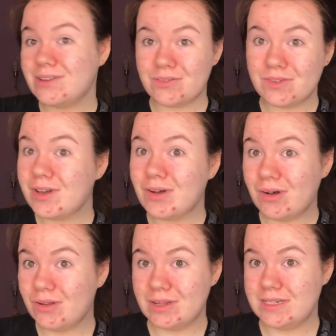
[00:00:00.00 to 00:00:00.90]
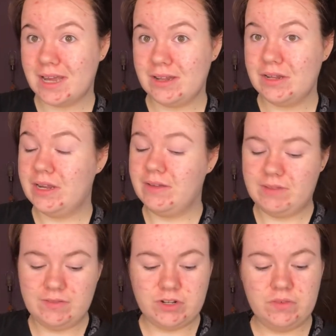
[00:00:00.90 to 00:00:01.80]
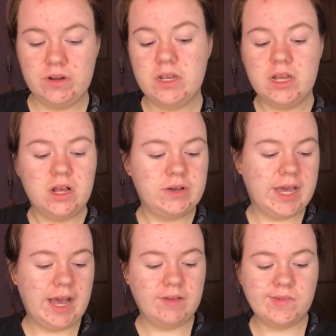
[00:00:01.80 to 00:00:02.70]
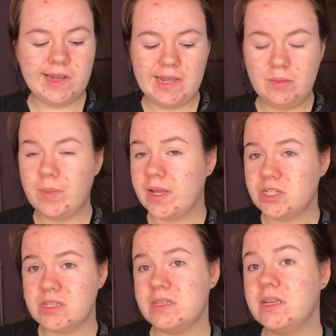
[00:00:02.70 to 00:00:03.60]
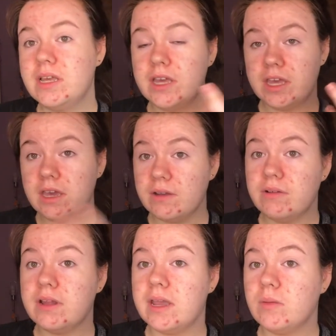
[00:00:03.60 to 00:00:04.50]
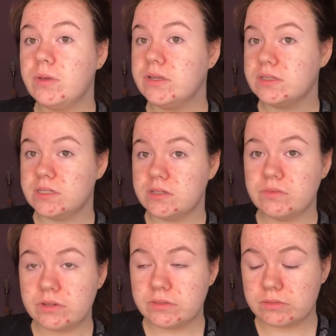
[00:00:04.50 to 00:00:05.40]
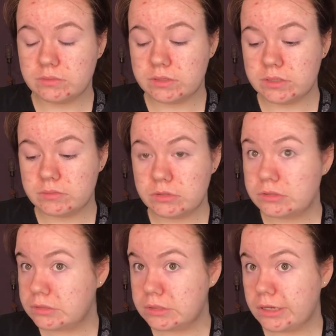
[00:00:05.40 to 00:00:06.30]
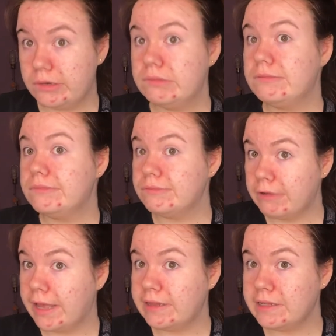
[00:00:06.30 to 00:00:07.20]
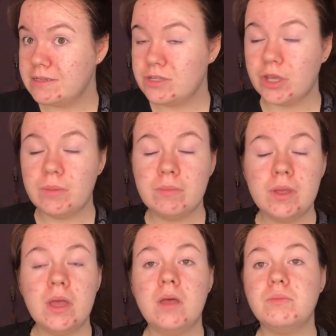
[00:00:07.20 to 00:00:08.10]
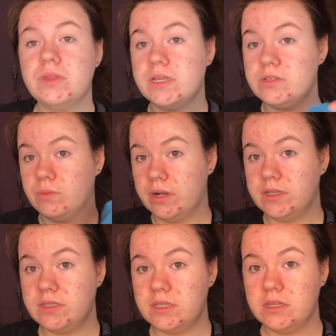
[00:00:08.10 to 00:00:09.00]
off like all the tan that I have left over. Okay, I have little patches here and there because I didn't really scrub it that much, that well this time, but this works